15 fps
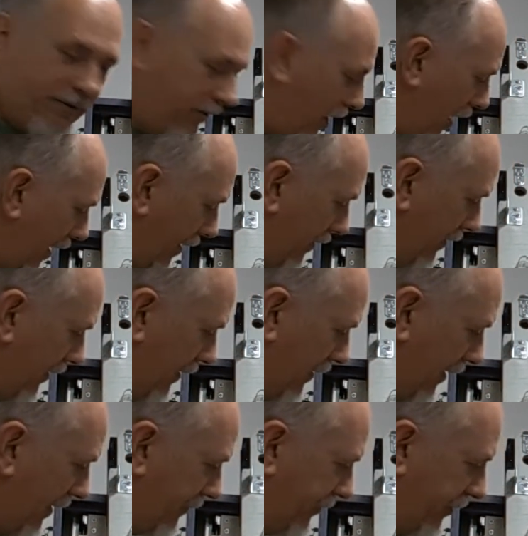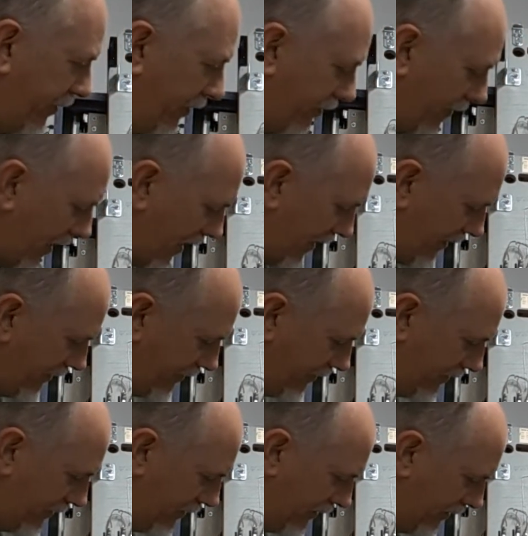Not left, center, right,
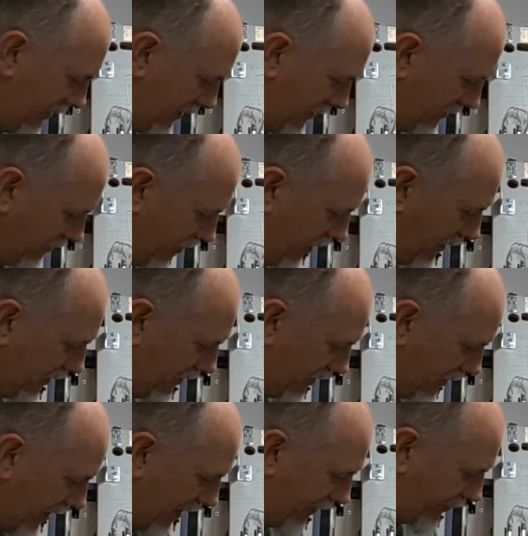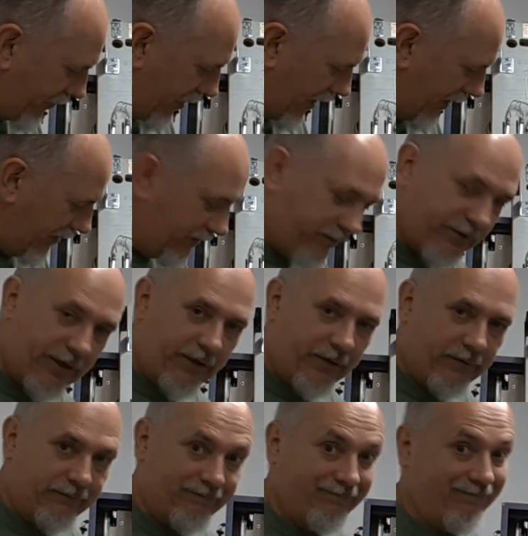but left, right,
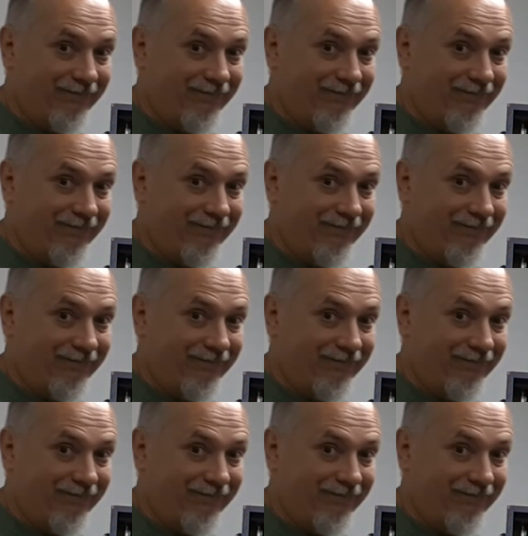center.